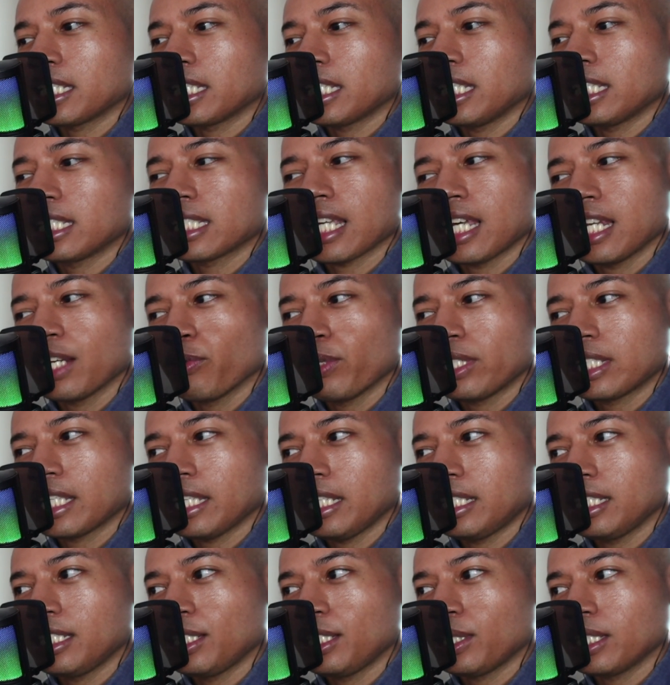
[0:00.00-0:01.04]
it's kind of risky
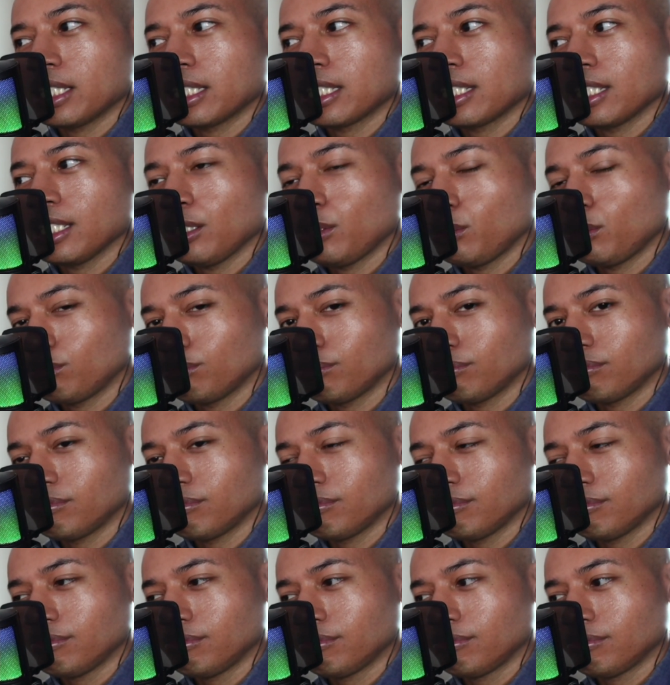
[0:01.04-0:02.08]
to do this too,
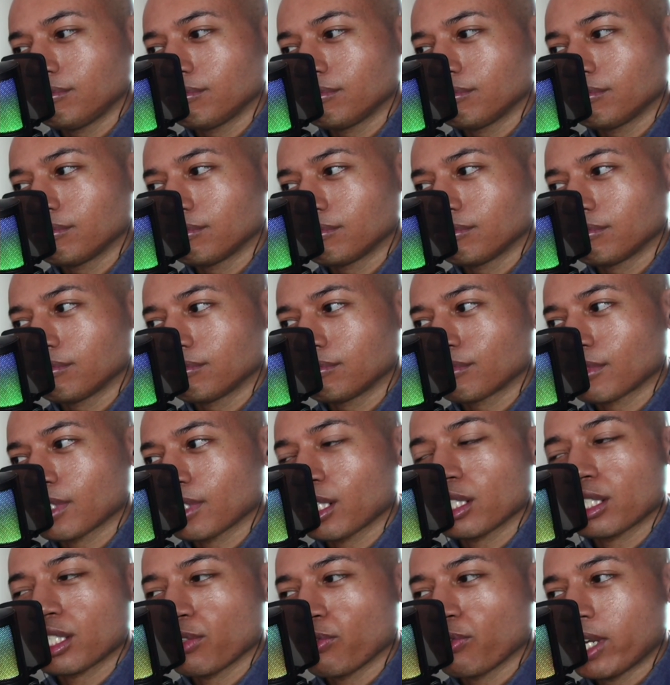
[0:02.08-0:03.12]

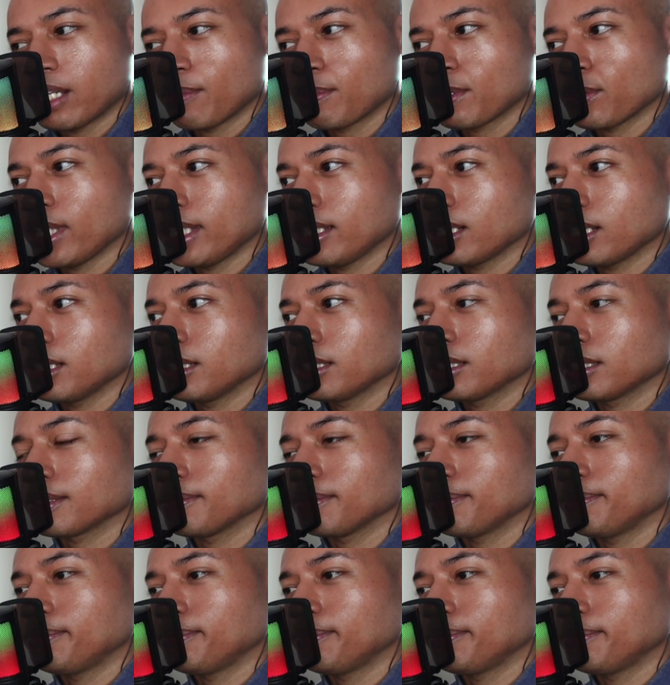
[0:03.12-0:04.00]
to random strangers.